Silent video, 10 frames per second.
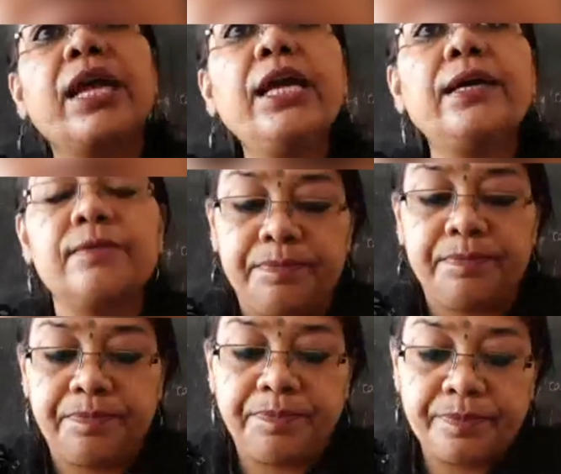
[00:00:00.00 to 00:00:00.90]
Okay?
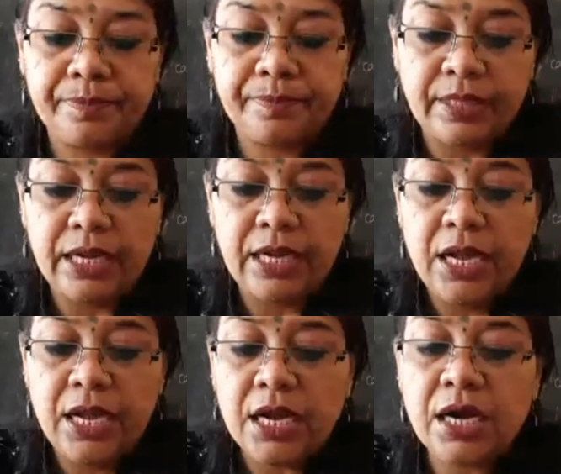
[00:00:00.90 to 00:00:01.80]

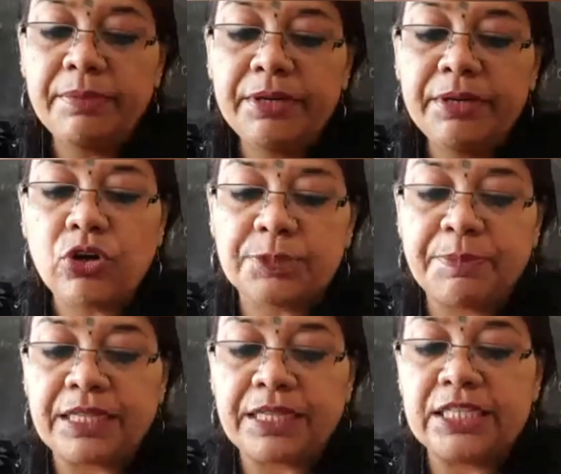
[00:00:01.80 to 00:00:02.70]
Government
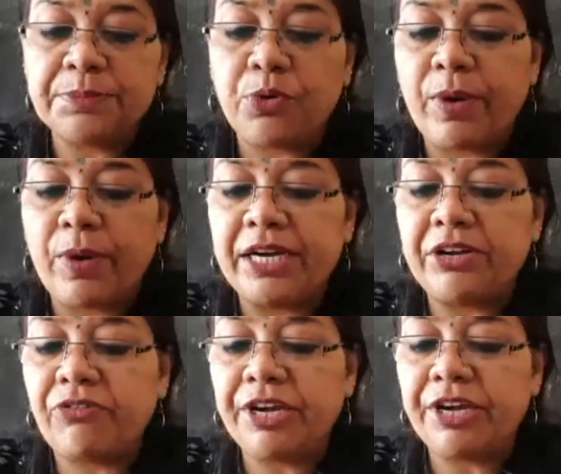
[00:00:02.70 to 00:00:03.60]
hospitals
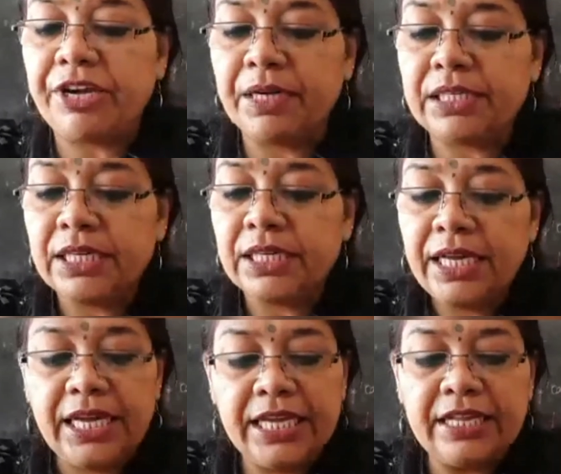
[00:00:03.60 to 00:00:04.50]
provide treatment
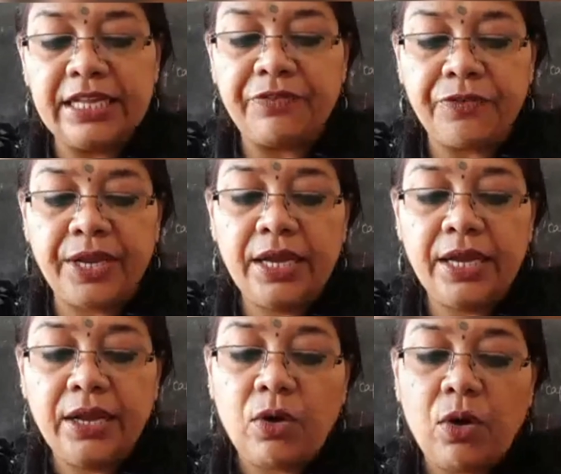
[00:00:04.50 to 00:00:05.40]
either
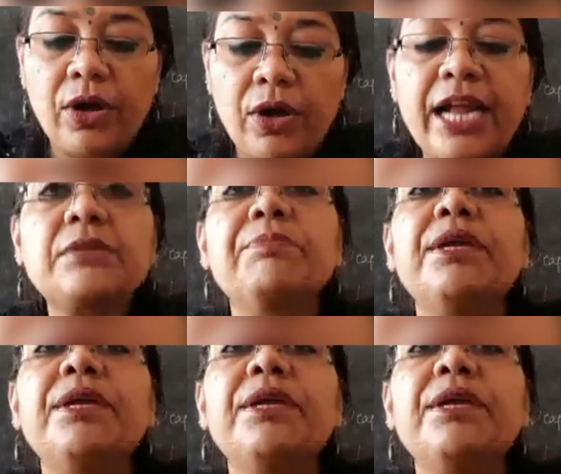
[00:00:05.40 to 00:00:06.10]
free or at